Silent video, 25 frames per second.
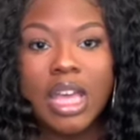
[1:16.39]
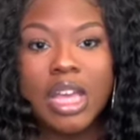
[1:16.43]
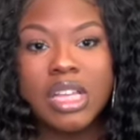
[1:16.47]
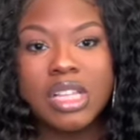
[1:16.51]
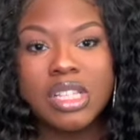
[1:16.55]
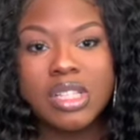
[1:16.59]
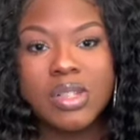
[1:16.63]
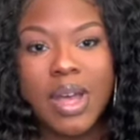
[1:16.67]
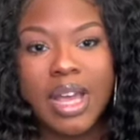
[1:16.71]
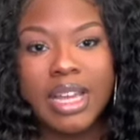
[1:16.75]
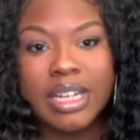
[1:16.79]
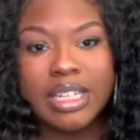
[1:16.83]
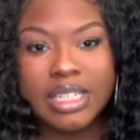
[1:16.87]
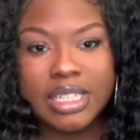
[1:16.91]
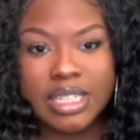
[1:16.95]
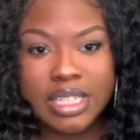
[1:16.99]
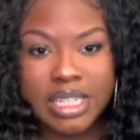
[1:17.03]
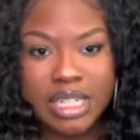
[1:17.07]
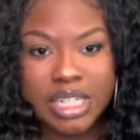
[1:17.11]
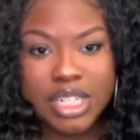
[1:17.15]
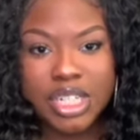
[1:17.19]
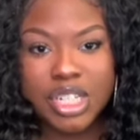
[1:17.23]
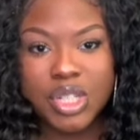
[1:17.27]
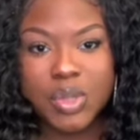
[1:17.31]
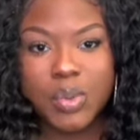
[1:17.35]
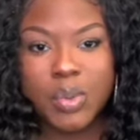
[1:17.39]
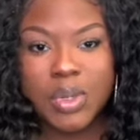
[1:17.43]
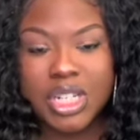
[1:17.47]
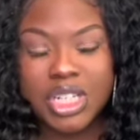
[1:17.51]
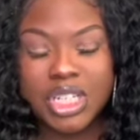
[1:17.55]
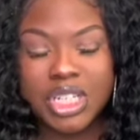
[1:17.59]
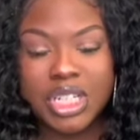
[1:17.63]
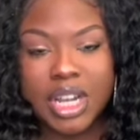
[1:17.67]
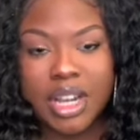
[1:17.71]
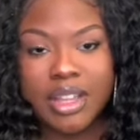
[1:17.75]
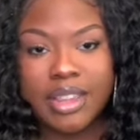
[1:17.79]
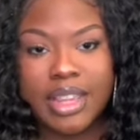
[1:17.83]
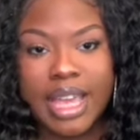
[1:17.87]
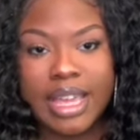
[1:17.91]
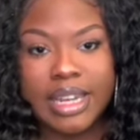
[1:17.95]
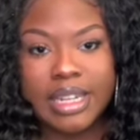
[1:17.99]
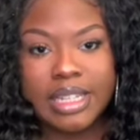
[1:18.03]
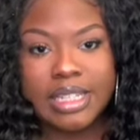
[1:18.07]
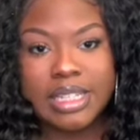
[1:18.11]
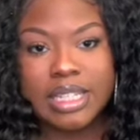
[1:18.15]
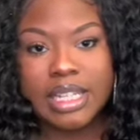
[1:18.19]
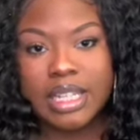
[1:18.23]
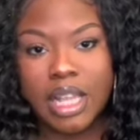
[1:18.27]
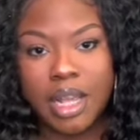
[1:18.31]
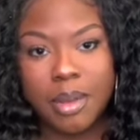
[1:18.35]
So I did just want to share that
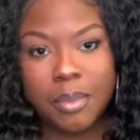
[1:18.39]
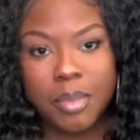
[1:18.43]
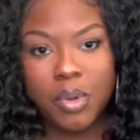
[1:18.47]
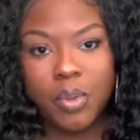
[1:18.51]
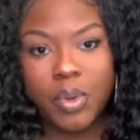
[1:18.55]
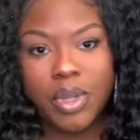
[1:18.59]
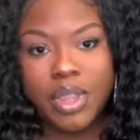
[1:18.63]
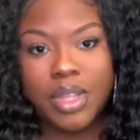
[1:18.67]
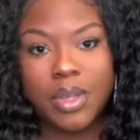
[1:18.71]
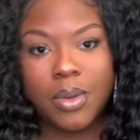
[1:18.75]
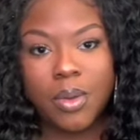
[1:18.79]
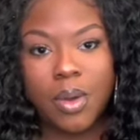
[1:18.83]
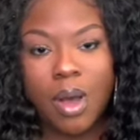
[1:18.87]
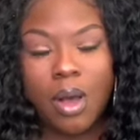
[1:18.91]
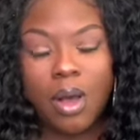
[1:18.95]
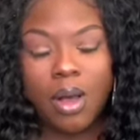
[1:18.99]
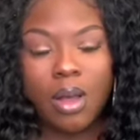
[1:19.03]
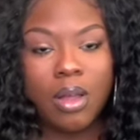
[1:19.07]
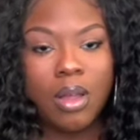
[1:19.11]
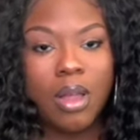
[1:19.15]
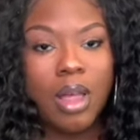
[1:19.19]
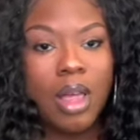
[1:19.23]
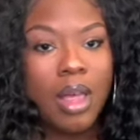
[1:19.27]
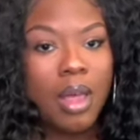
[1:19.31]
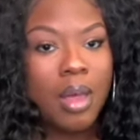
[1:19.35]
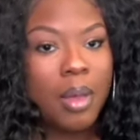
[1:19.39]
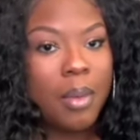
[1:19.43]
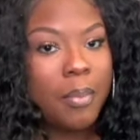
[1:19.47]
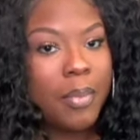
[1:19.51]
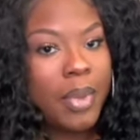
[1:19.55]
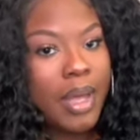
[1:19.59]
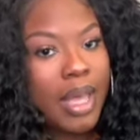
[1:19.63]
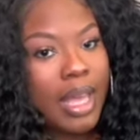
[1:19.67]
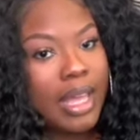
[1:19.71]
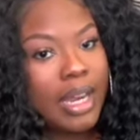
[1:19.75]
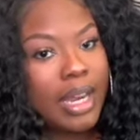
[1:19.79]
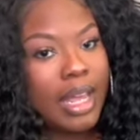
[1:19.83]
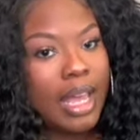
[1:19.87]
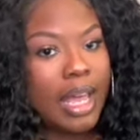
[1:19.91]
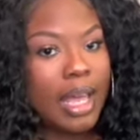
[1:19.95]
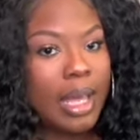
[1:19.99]
disclaimer with you all. But